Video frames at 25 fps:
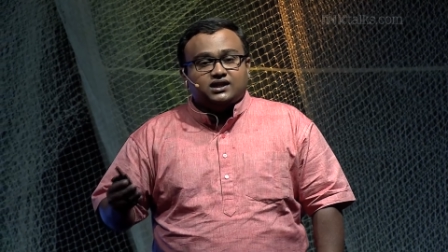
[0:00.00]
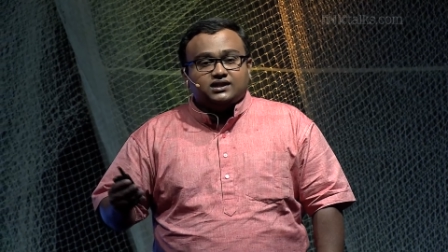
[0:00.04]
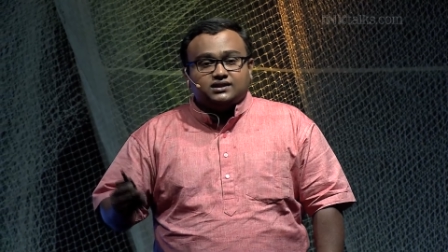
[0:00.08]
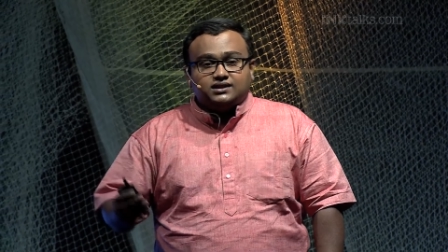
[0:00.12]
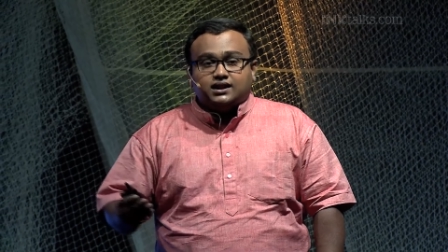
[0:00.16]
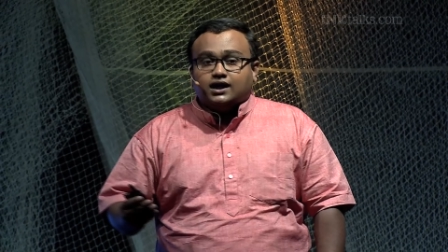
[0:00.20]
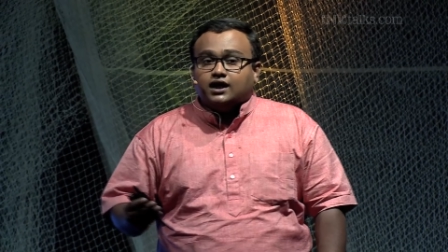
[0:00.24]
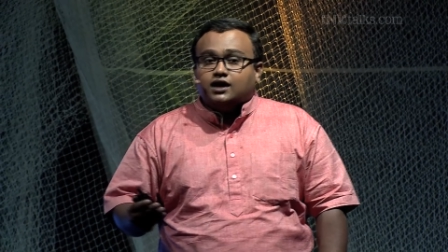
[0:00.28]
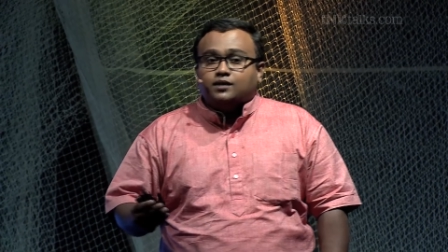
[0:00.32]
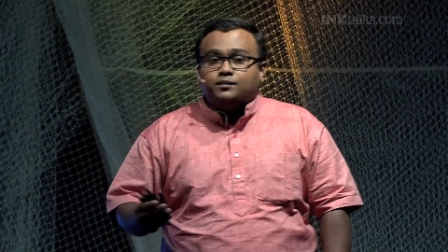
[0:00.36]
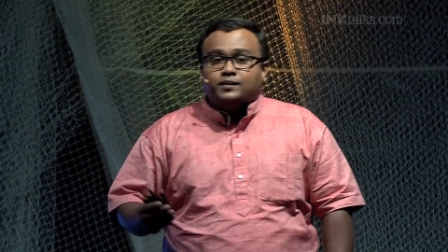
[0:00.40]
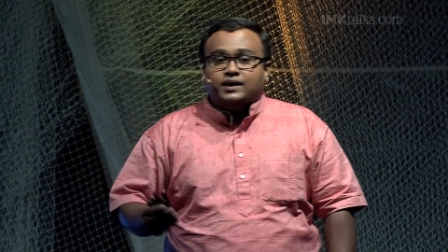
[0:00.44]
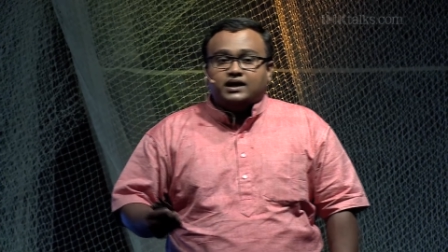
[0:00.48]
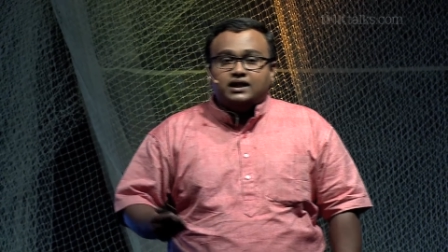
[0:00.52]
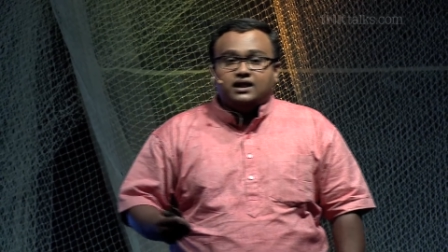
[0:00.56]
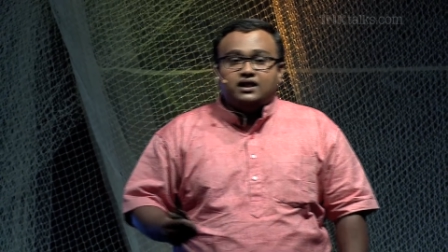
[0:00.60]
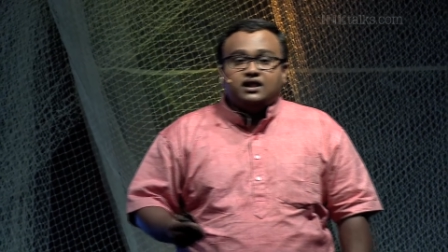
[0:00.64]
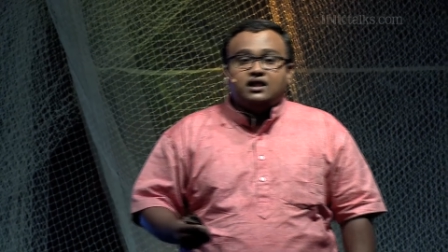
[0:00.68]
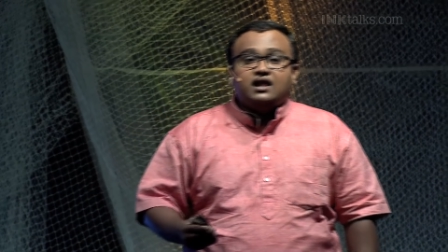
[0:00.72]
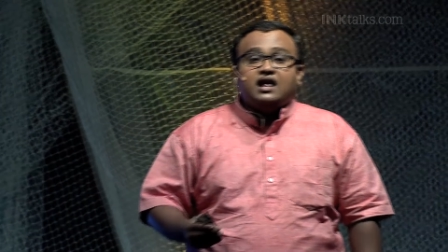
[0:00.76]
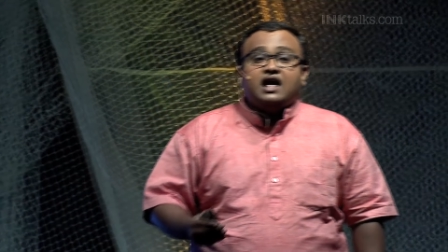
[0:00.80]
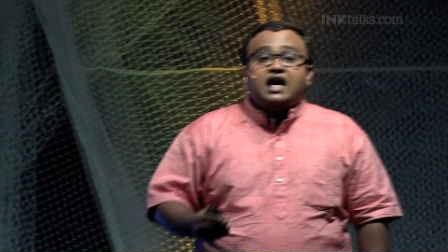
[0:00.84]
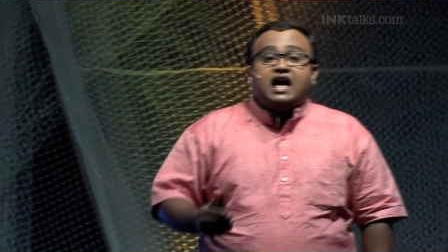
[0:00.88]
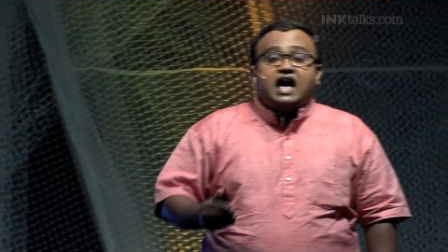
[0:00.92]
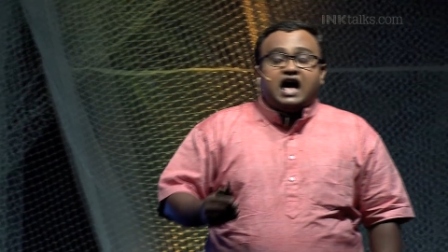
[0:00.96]
thermal,
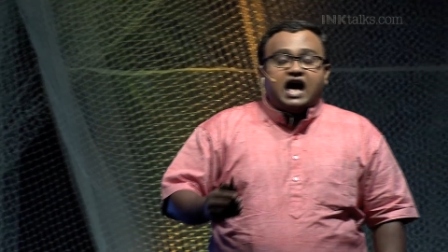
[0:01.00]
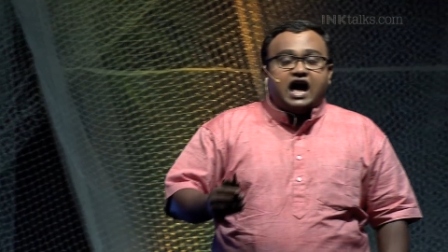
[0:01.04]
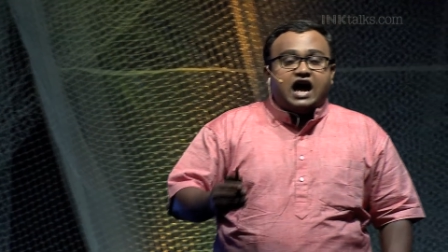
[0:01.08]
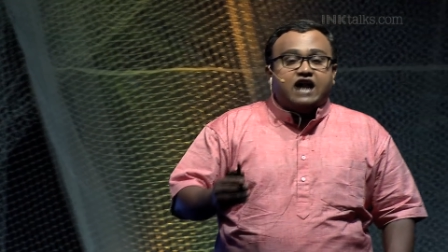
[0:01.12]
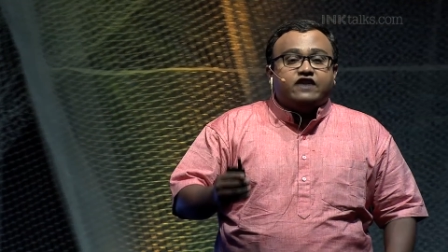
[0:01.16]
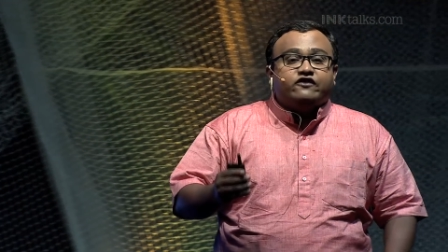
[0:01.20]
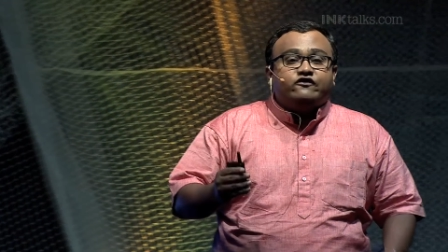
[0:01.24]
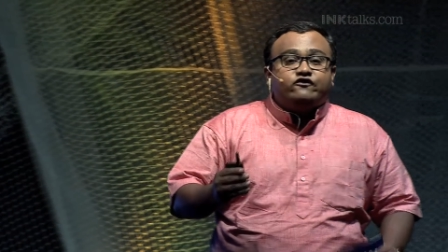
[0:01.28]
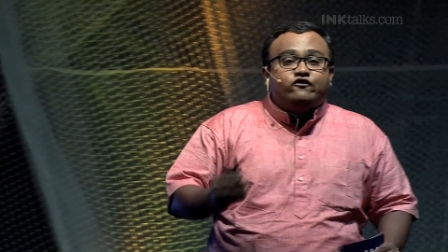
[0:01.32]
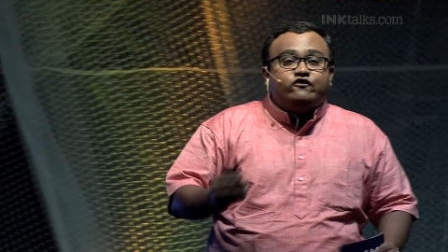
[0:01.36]
and